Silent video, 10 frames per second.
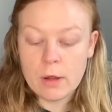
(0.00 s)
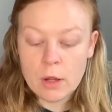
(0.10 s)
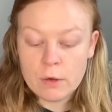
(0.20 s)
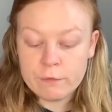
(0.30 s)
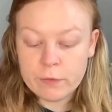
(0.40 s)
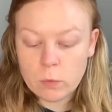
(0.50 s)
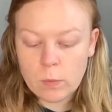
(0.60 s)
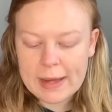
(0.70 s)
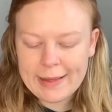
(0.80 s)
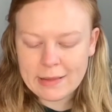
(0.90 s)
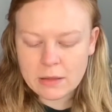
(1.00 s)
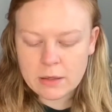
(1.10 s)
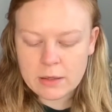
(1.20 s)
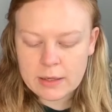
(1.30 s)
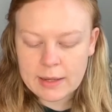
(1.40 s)
full well,
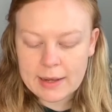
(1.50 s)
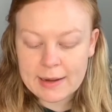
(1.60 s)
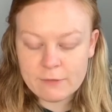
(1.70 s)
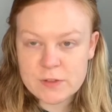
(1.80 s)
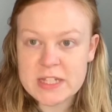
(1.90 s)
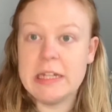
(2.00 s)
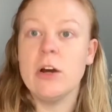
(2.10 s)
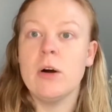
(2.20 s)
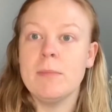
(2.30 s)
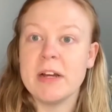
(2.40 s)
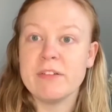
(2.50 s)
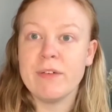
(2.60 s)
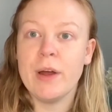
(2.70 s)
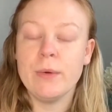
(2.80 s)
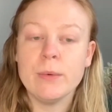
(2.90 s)
I've seen it on my
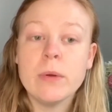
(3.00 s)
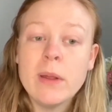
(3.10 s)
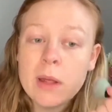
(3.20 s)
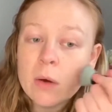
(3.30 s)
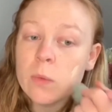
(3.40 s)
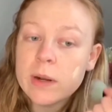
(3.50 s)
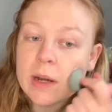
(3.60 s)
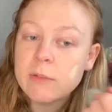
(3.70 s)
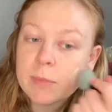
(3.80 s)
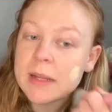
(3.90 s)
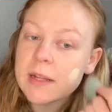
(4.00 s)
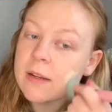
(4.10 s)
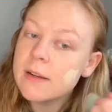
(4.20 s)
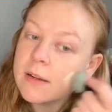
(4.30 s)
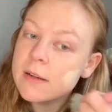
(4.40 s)
phone when I've been
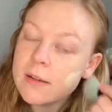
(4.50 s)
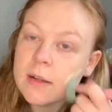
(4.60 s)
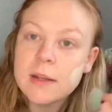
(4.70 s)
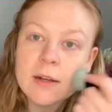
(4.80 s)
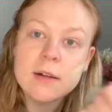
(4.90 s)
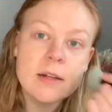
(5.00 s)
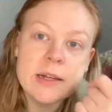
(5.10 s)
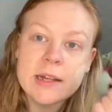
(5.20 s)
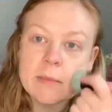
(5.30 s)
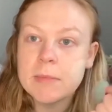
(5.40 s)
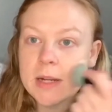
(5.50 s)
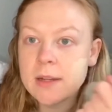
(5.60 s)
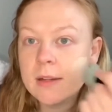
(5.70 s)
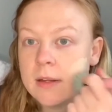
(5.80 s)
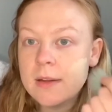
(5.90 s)
like leaning my
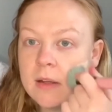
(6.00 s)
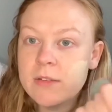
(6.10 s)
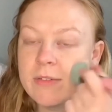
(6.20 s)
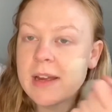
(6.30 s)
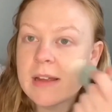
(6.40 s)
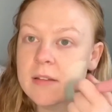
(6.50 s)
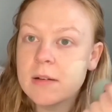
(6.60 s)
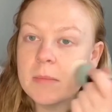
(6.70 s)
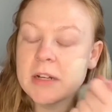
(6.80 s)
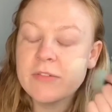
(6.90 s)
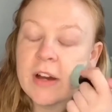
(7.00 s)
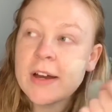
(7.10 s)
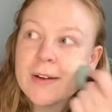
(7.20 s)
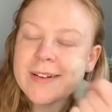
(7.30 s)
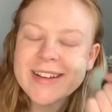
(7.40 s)
face on my phone,
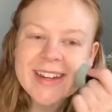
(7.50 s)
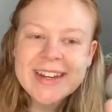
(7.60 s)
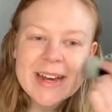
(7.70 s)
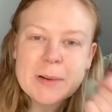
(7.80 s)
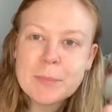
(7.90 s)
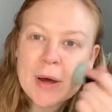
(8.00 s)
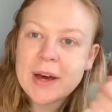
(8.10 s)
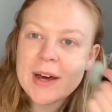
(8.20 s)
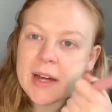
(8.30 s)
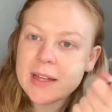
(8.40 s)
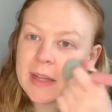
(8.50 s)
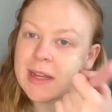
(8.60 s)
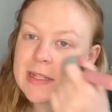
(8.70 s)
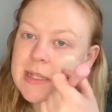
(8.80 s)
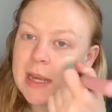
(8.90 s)
but this
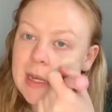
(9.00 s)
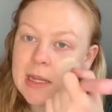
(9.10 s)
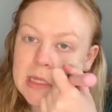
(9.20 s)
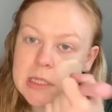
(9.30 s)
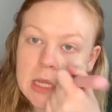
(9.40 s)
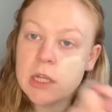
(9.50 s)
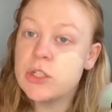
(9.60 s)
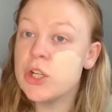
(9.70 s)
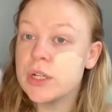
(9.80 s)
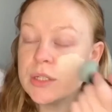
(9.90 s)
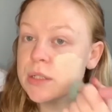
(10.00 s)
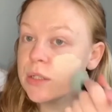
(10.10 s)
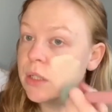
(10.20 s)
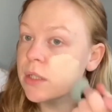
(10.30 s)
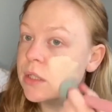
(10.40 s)
is just as good